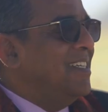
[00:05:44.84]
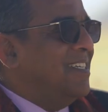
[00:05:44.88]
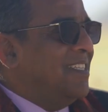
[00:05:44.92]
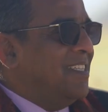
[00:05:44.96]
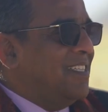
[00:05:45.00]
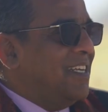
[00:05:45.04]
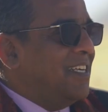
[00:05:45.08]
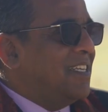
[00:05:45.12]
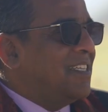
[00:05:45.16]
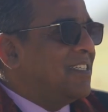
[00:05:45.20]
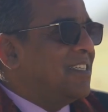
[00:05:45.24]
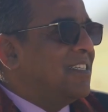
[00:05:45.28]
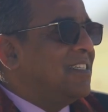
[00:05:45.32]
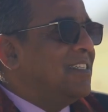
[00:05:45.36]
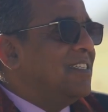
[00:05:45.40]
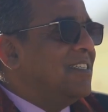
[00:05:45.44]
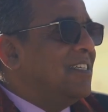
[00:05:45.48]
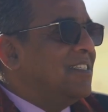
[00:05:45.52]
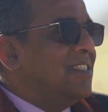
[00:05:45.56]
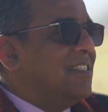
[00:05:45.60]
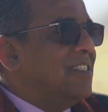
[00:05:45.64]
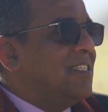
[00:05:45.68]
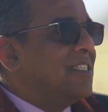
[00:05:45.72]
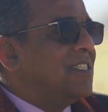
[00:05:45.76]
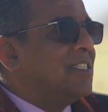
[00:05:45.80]
that
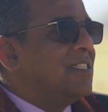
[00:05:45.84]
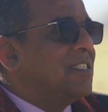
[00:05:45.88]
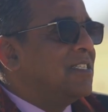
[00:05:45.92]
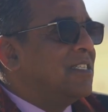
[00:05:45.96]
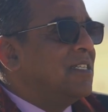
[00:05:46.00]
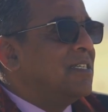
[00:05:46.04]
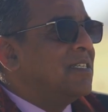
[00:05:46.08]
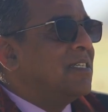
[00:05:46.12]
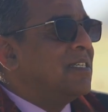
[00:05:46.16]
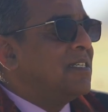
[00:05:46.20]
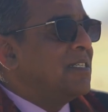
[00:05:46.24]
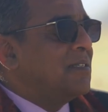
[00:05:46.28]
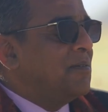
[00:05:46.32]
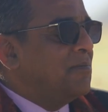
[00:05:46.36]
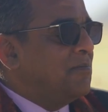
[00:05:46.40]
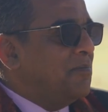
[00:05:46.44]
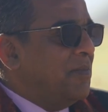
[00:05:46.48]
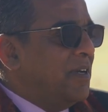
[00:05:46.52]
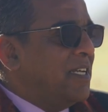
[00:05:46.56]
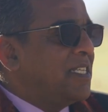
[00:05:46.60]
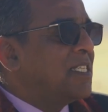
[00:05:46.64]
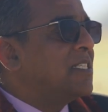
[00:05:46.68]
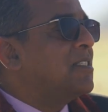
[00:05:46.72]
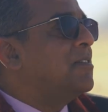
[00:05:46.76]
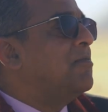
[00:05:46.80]
uh, this is the
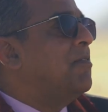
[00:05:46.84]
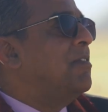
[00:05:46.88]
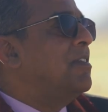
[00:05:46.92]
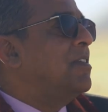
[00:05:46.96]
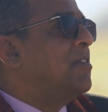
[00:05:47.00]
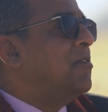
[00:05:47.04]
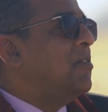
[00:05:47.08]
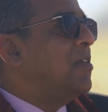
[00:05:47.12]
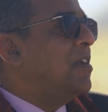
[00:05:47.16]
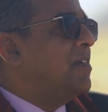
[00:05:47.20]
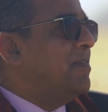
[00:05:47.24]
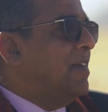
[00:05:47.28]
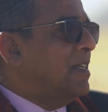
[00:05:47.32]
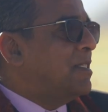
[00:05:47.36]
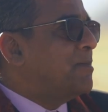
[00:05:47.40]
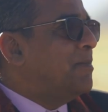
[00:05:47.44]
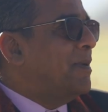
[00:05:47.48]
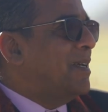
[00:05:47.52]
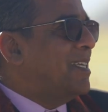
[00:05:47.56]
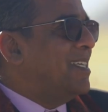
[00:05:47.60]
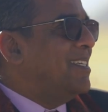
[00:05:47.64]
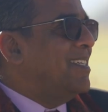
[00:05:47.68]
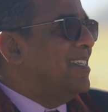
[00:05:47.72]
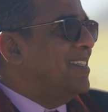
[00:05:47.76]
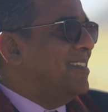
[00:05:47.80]
best one could have
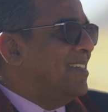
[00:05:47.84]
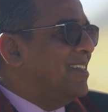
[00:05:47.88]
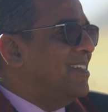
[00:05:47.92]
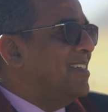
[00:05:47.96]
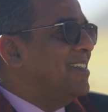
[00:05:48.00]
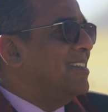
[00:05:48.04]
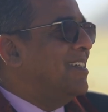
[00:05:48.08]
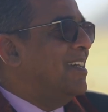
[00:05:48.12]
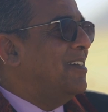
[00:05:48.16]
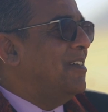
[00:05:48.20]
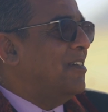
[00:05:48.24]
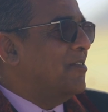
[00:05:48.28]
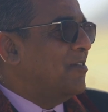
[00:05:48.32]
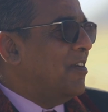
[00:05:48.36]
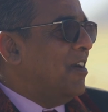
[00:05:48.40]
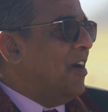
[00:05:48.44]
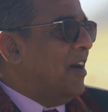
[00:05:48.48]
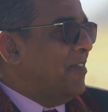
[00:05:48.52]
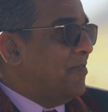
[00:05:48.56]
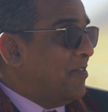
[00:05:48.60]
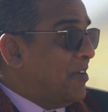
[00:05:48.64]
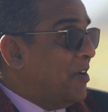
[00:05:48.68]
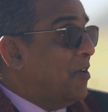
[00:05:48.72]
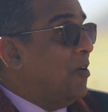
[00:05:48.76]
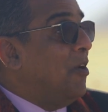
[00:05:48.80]
expected uh,
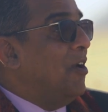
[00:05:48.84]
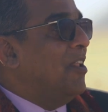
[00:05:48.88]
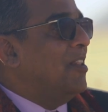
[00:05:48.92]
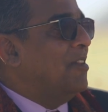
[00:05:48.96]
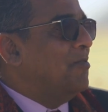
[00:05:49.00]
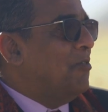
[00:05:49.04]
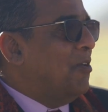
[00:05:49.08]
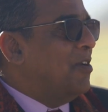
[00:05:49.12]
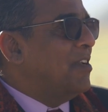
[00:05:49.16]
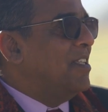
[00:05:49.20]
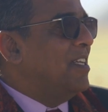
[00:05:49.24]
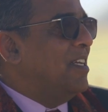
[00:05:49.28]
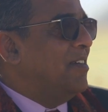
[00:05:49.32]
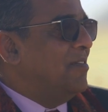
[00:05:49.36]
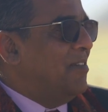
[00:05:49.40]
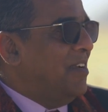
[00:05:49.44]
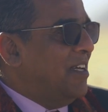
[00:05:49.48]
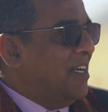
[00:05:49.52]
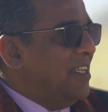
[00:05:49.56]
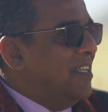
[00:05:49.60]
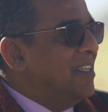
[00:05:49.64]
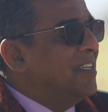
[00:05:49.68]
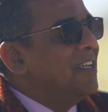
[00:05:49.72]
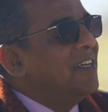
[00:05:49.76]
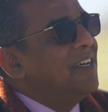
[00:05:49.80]
after all what they have
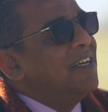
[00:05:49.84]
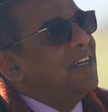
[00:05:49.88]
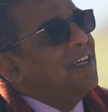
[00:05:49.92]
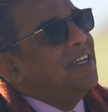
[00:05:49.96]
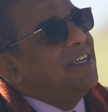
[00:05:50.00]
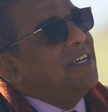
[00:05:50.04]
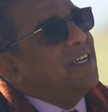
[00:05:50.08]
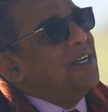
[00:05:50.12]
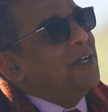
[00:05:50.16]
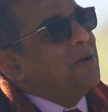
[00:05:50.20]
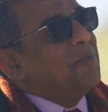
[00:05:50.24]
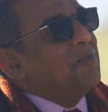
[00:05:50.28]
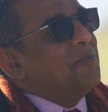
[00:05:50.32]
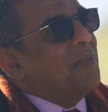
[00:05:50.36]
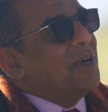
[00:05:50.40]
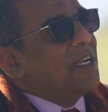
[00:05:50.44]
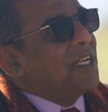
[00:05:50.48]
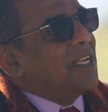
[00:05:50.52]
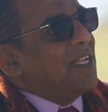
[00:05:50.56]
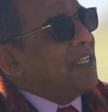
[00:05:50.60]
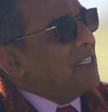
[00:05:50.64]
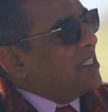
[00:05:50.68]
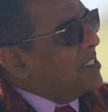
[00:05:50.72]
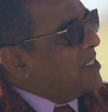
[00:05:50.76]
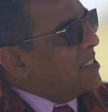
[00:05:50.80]
done. Absolutely.
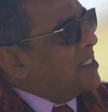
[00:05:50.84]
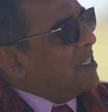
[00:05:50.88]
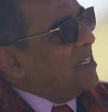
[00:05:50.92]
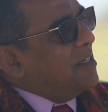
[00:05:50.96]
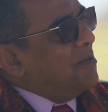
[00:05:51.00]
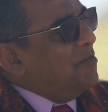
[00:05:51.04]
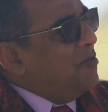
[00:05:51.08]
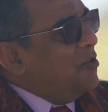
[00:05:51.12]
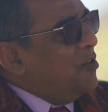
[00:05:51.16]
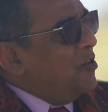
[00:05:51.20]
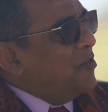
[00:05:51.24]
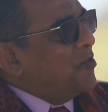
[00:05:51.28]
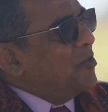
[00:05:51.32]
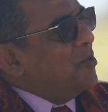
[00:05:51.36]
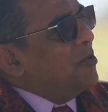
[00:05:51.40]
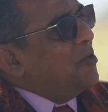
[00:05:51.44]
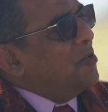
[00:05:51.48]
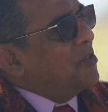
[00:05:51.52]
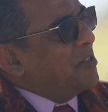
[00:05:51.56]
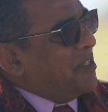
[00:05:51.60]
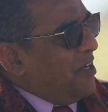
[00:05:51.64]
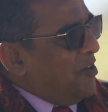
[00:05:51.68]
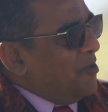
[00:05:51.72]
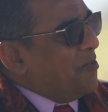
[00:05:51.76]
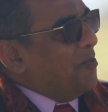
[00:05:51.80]
But let's uh, move
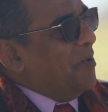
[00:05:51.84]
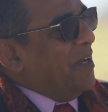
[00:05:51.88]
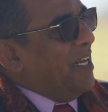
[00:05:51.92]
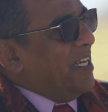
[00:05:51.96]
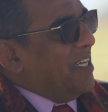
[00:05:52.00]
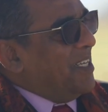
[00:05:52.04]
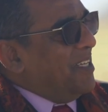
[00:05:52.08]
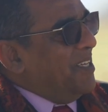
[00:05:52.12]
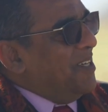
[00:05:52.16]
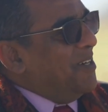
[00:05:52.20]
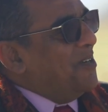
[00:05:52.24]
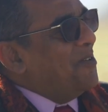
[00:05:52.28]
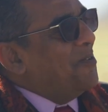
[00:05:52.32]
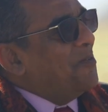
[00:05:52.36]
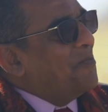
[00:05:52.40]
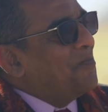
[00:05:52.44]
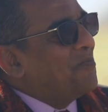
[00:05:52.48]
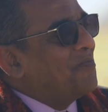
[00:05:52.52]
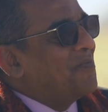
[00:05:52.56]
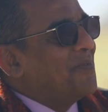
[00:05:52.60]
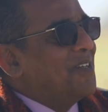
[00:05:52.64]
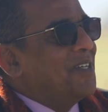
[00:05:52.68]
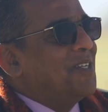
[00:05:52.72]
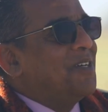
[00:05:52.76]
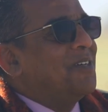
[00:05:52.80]
to South Bank now.
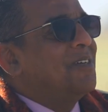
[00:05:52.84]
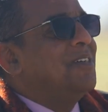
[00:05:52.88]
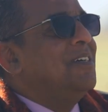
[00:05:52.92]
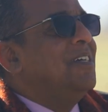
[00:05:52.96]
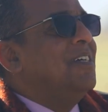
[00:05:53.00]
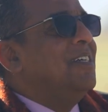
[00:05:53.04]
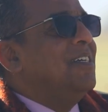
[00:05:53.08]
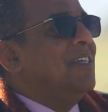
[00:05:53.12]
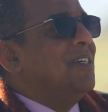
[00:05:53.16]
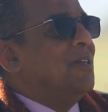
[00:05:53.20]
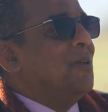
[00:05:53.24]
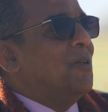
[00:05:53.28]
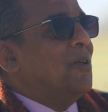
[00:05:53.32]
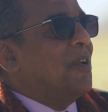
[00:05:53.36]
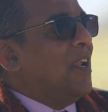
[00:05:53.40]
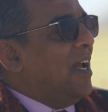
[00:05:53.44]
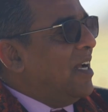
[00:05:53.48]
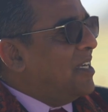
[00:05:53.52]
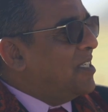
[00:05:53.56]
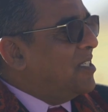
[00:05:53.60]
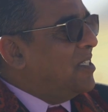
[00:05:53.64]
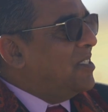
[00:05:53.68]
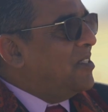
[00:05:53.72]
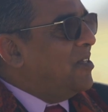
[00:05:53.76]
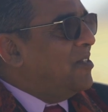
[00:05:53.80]
You know, your
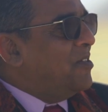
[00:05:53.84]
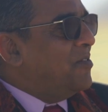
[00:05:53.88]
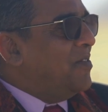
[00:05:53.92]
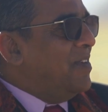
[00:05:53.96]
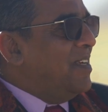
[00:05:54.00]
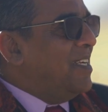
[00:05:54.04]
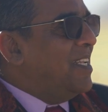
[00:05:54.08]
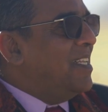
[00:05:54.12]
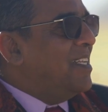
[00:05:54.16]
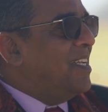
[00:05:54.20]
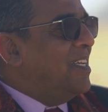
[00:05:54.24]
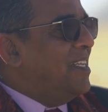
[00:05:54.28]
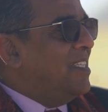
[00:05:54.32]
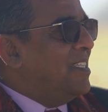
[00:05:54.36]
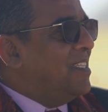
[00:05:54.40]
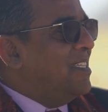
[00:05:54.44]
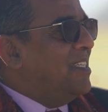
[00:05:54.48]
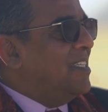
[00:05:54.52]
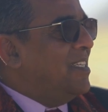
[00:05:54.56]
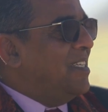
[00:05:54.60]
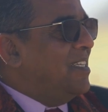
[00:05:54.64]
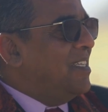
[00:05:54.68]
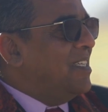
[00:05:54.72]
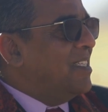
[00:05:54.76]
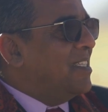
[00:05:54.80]
action on 29th,
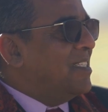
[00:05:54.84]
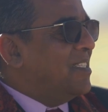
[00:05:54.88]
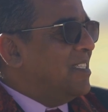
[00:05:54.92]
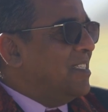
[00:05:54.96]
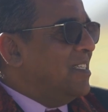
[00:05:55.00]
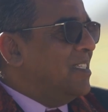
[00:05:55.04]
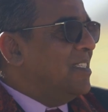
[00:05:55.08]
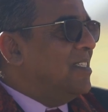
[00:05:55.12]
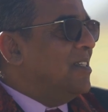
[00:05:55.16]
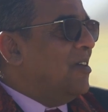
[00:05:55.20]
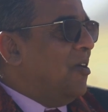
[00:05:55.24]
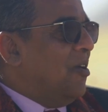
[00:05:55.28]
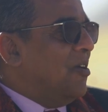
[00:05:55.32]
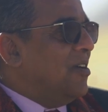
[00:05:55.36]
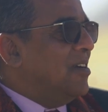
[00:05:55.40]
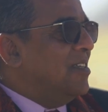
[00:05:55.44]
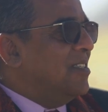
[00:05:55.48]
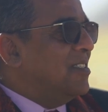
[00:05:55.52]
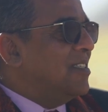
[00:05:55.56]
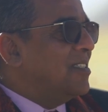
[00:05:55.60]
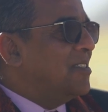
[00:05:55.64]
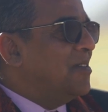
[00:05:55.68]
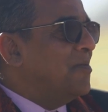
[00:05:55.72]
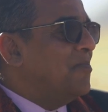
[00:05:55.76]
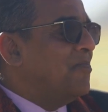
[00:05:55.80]
30th
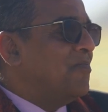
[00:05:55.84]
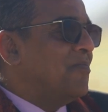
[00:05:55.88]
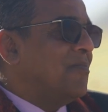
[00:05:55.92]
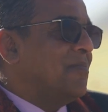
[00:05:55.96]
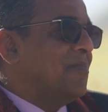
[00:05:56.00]
August.